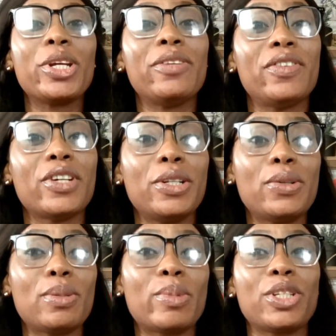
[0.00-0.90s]
If you are new
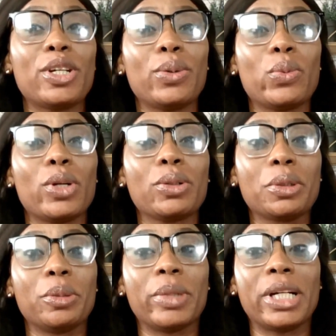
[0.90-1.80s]
to my channel,
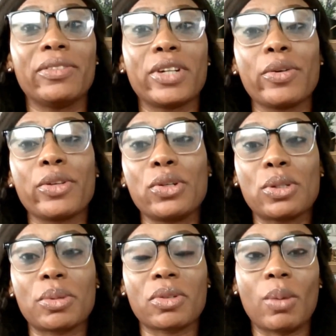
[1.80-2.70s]
welcome, and if you're a returning
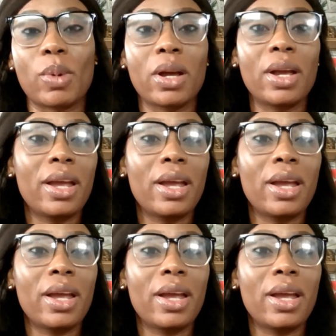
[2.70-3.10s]
subscriber,